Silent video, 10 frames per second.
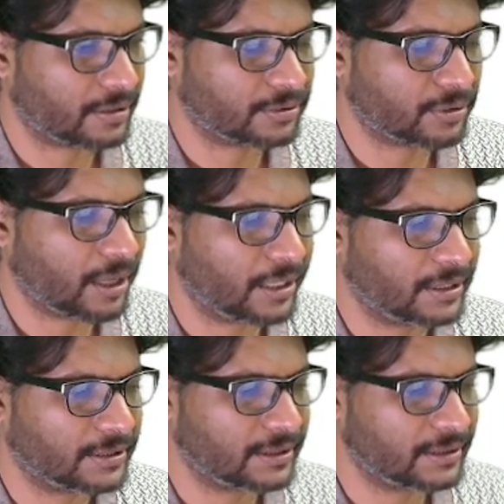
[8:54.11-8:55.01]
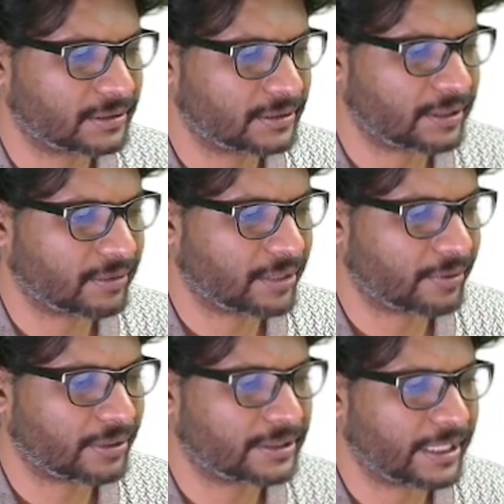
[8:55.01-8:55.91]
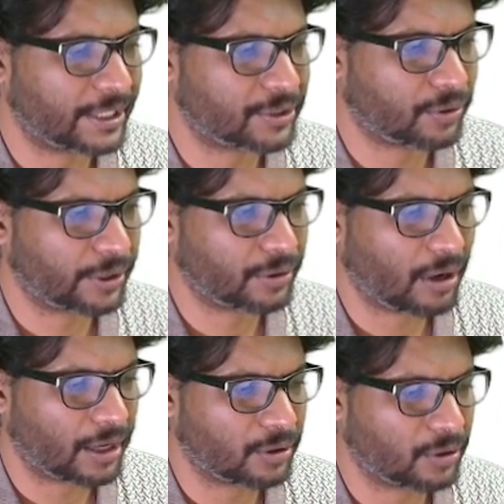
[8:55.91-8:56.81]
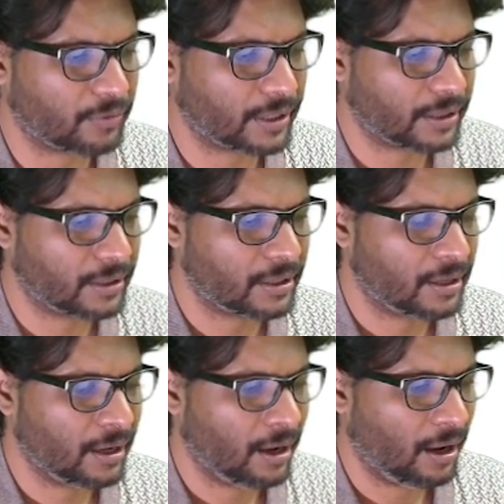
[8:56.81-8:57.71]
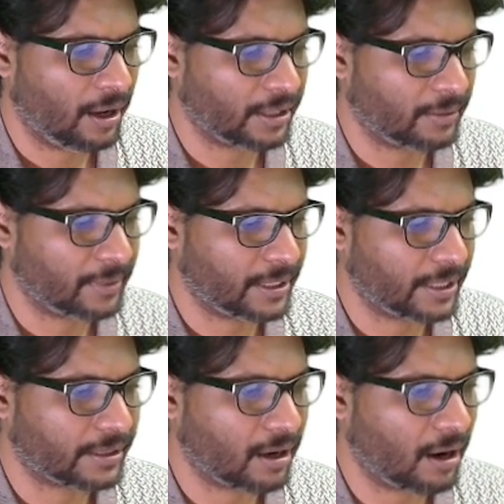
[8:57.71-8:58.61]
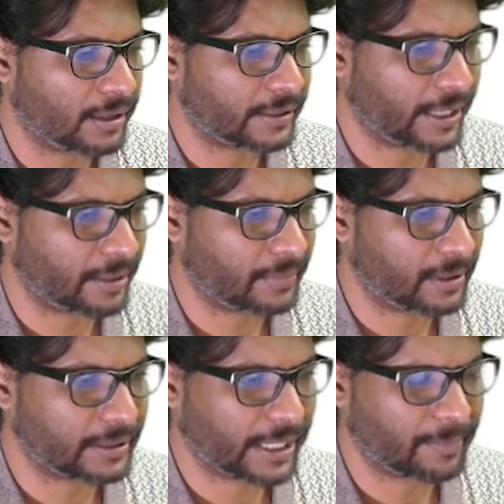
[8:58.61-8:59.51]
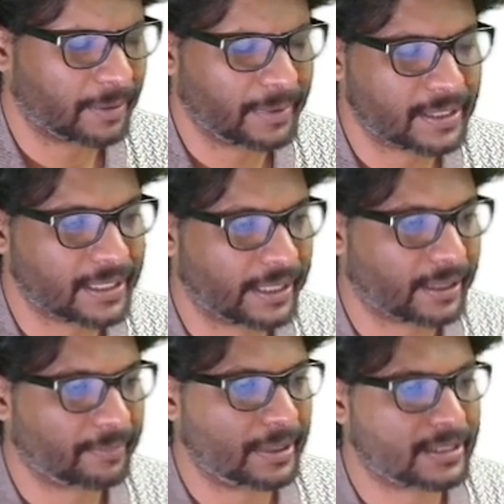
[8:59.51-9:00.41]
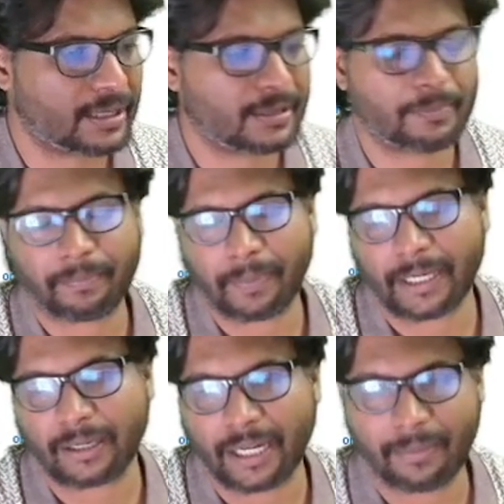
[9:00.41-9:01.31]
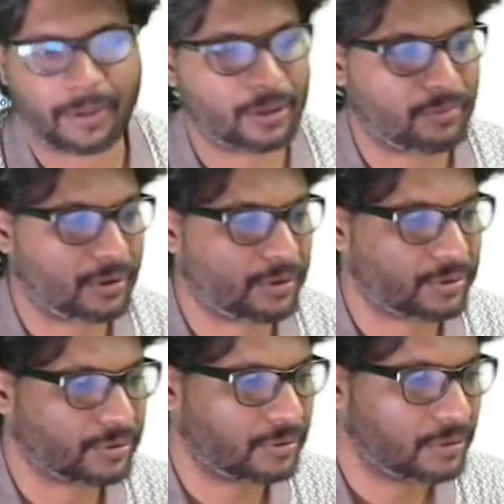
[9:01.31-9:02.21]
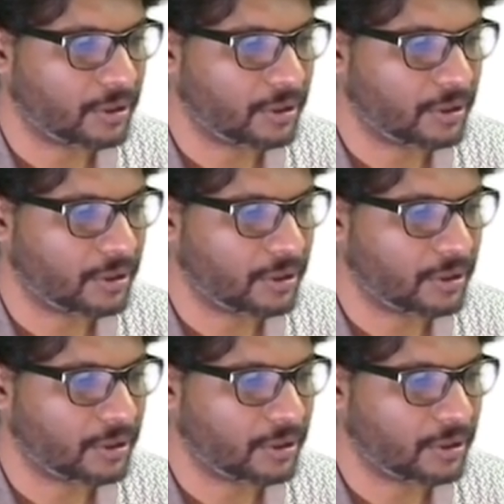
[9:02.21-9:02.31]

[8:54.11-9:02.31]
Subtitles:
So all these things they will give you. This I shown you on hover, on immediate, on timer. Timer means like based on particular timing you want to show.